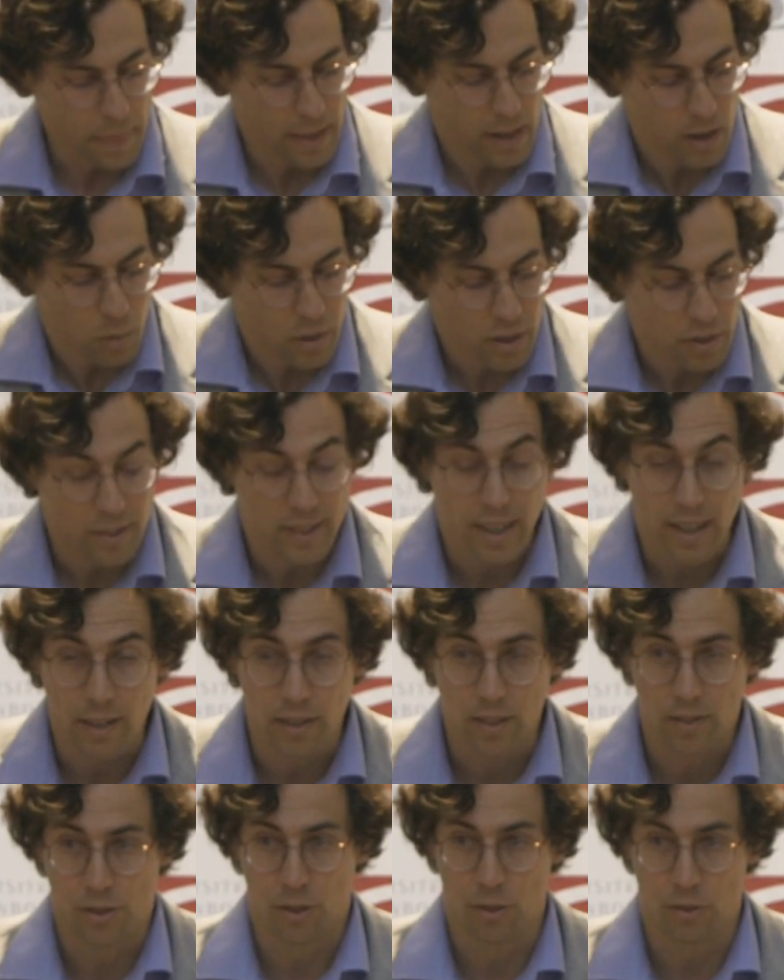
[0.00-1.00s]
I want to
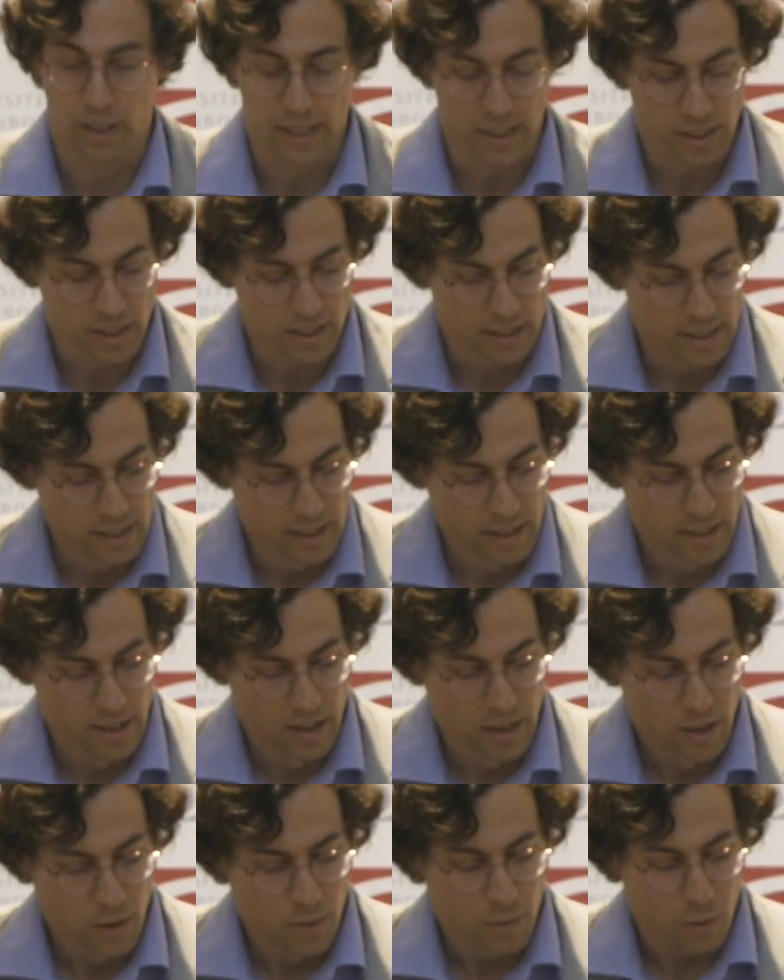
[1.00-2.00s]
thank Suresh
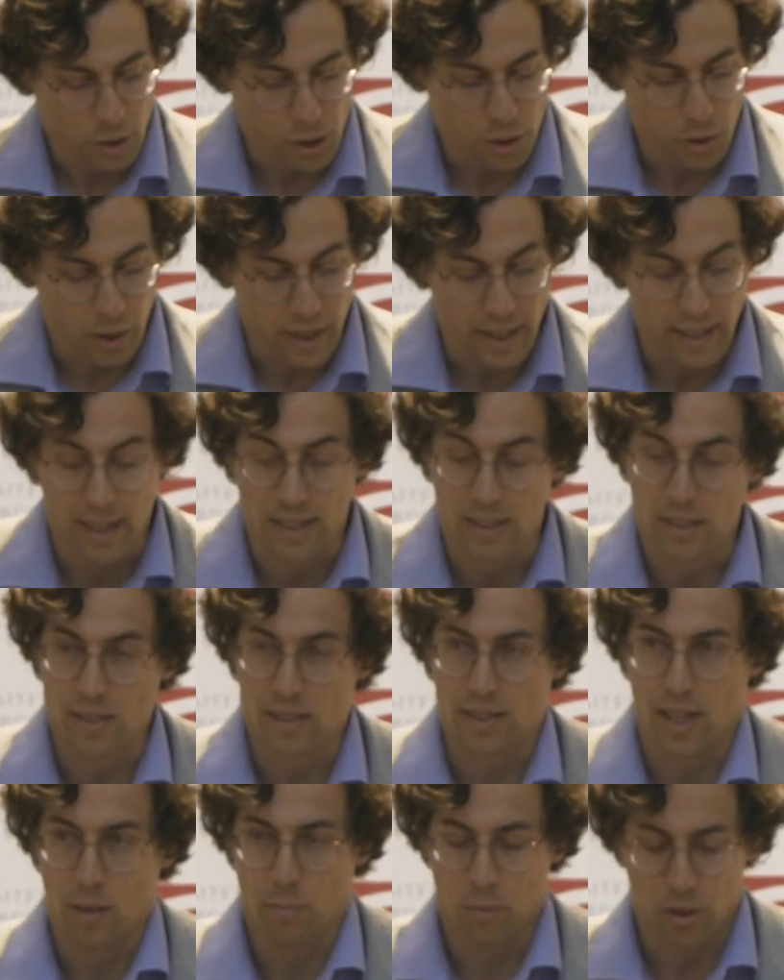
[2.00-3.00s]
for joining us in
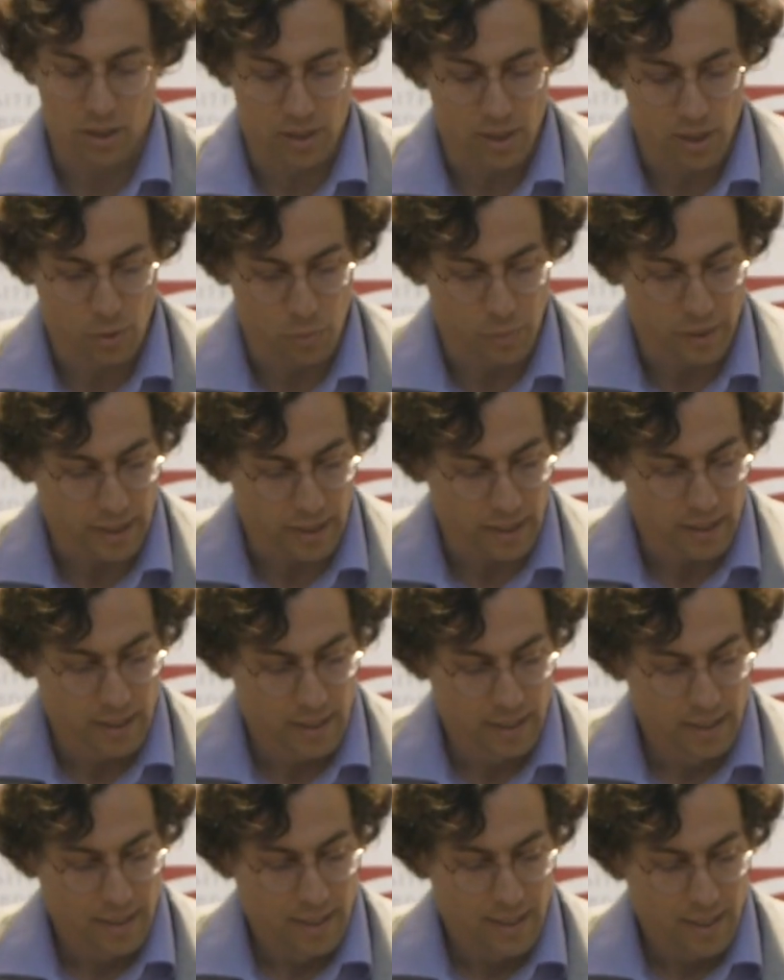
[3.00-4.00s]
Stellenbosch this week
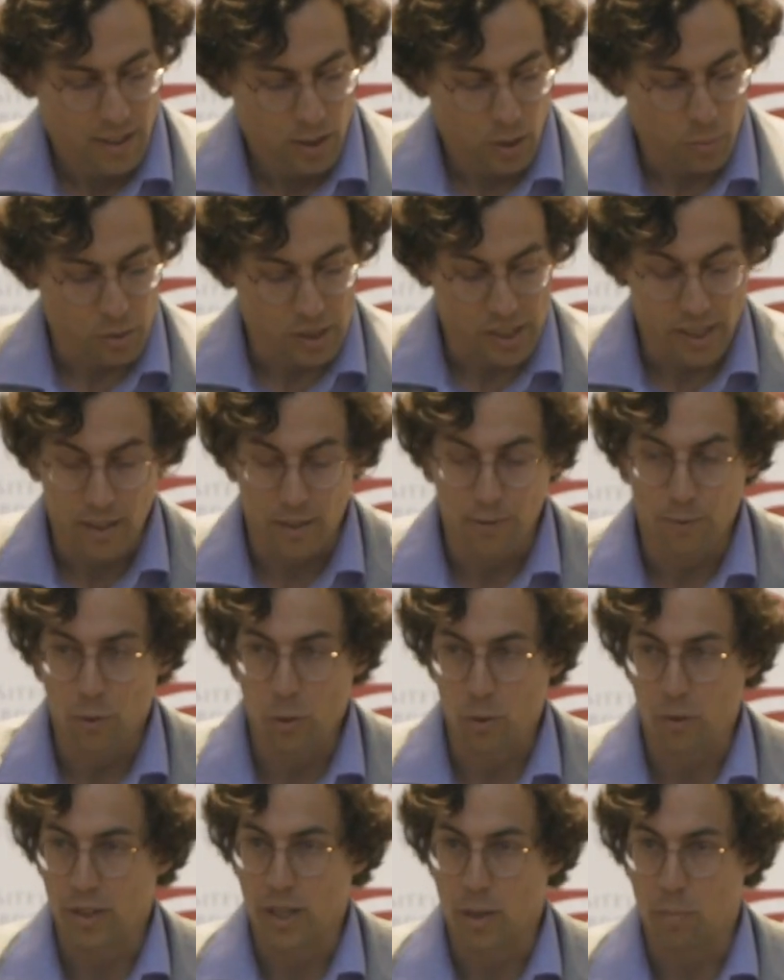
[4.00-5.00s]
to present the
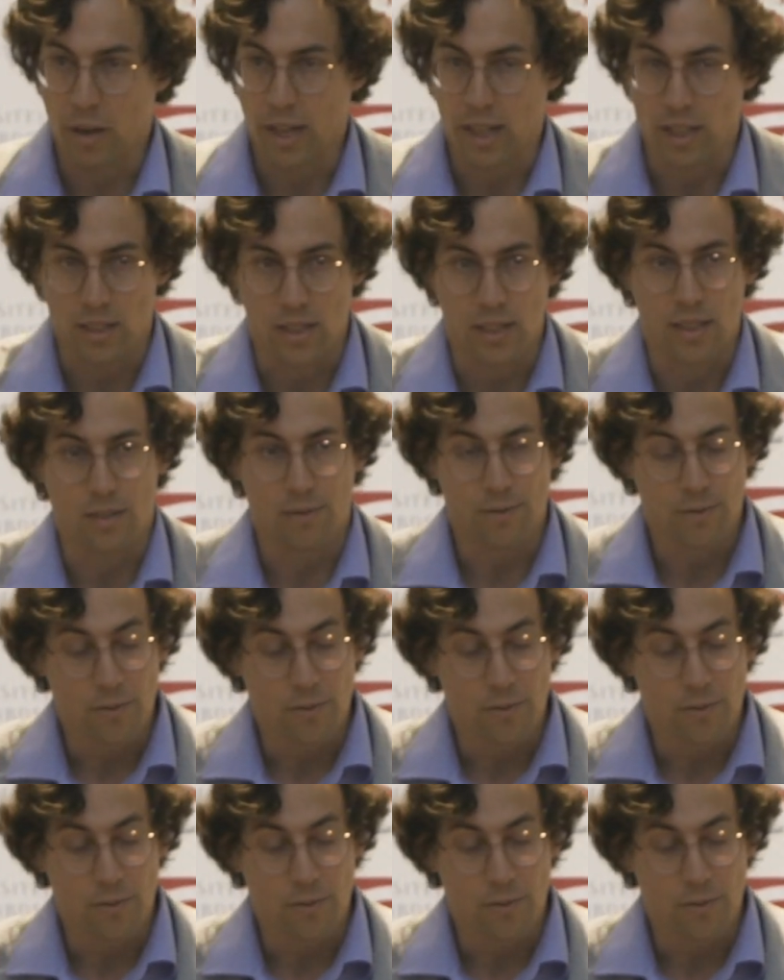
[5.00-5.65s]
4th LEAP lecture. It's a